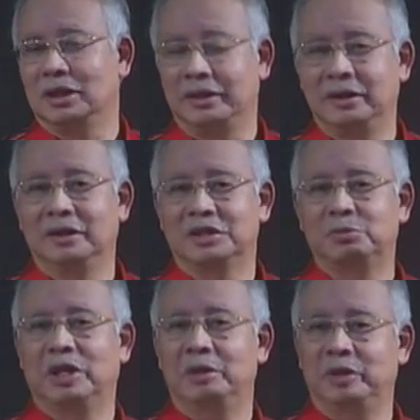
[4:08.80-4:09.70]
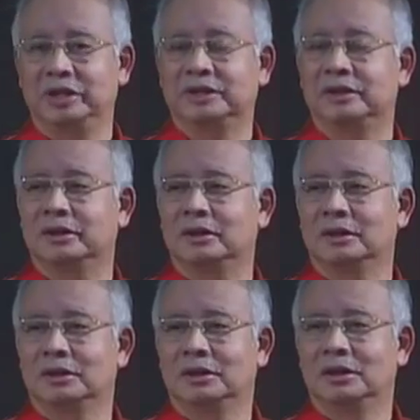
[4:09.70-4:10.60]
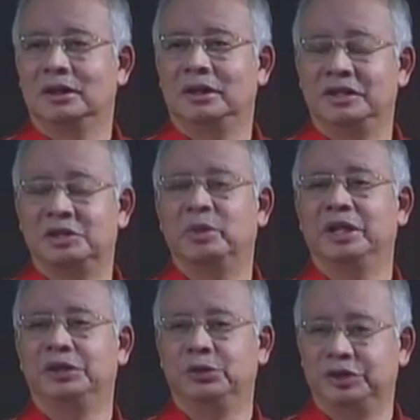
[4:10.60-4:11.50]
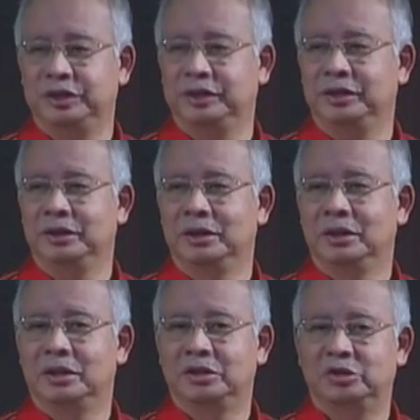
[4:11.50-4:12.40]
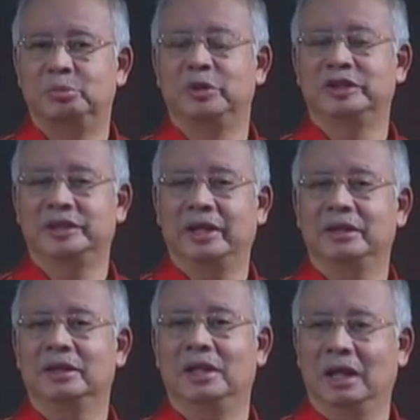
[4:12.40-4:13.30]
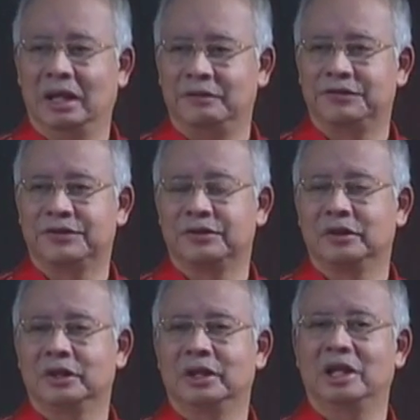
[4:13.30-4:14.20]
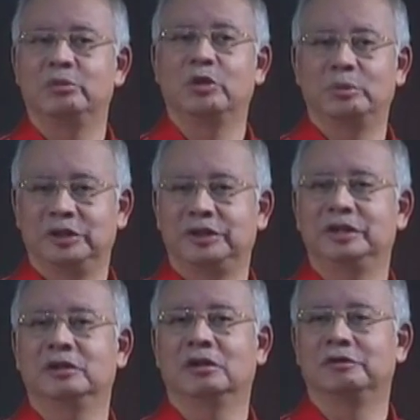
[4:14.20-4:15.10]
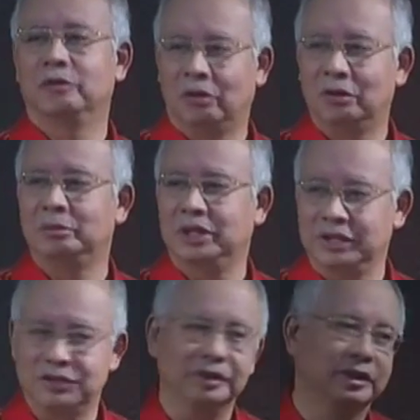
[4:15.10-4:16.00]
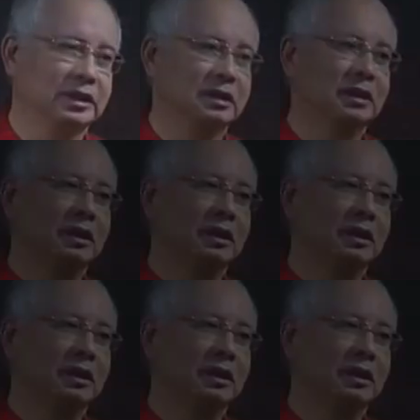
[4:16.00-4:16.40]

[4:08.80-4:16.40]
I think as Prime Minister, it is my duty to protect the lives and property of all Malaysians.